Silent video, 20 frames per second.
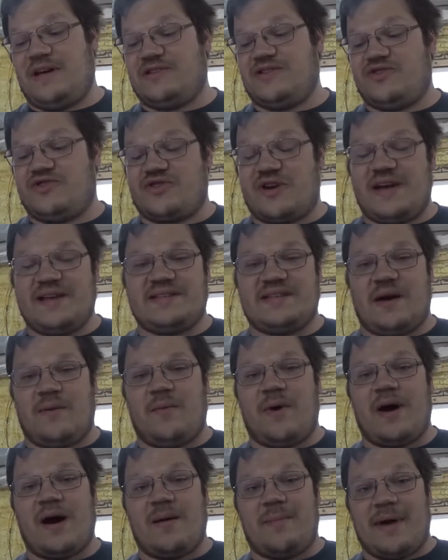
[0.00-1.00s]
So trace that
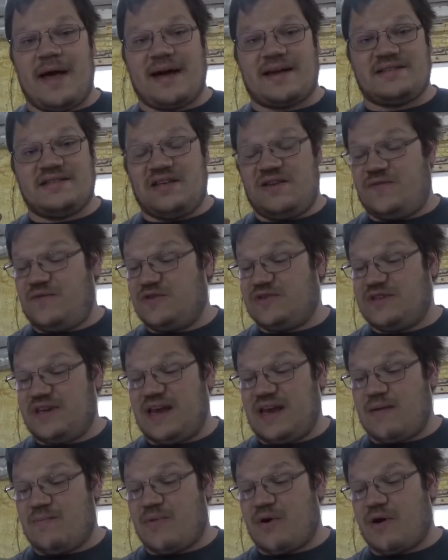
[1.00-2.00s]
wire back, see if you see
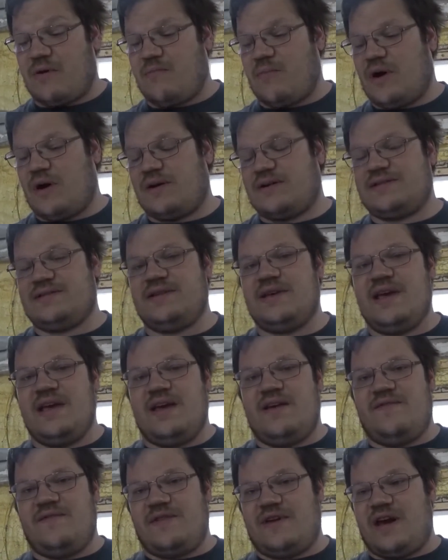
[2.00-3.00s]
any burn marks.
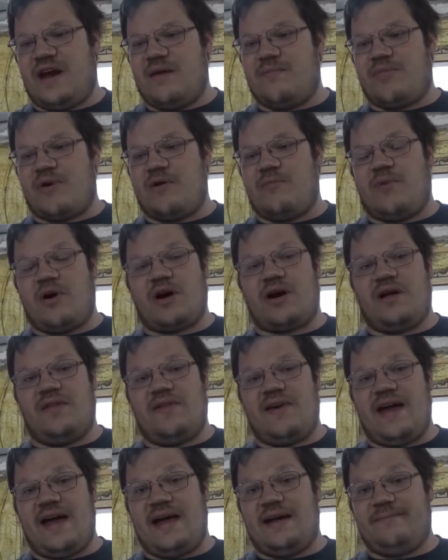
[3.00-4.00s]
If you got a burn mark on
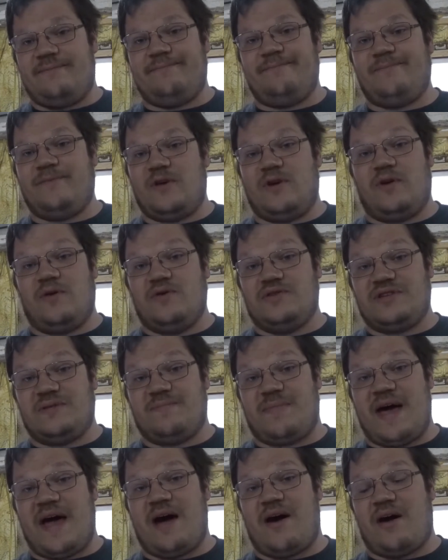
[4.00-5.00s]
that, you're losing
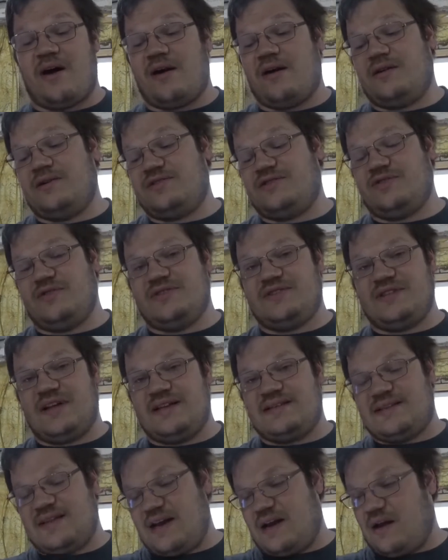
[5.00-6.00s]
power, so it's
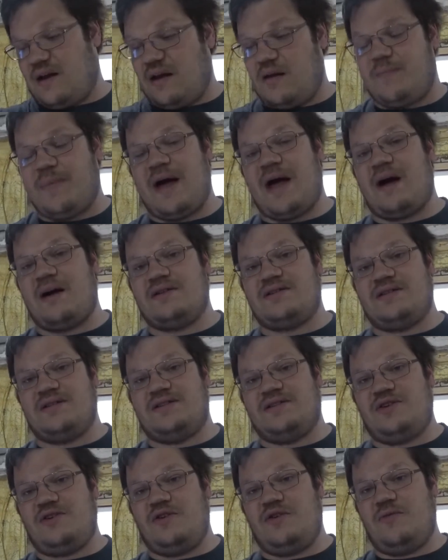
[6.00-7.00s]
not sending all the power to the
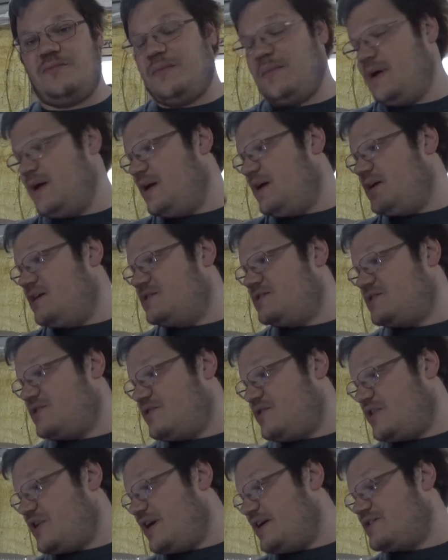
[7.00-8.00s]
tube, so
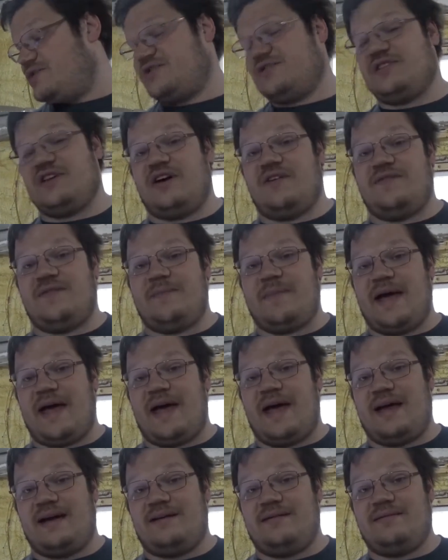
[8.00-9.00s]
you got yourself a
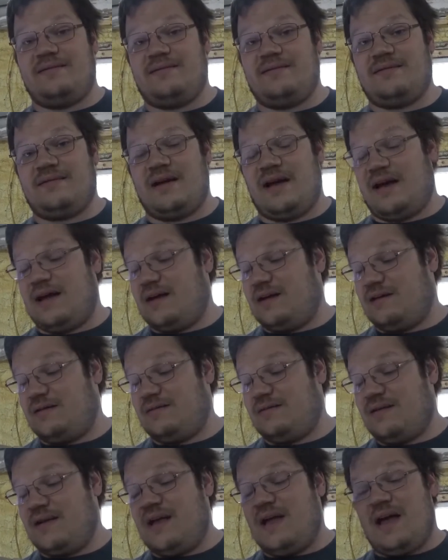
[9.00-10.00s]
bad, uh,
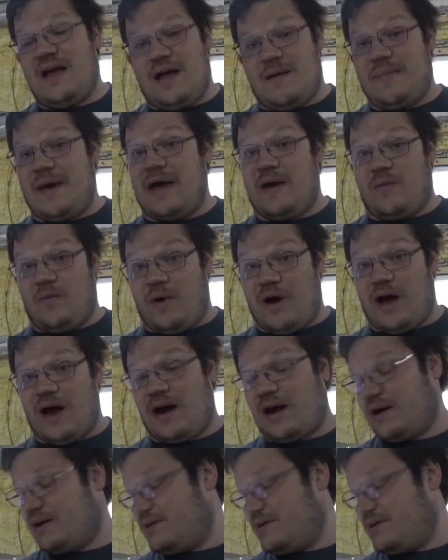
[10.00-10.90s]
a bad wire.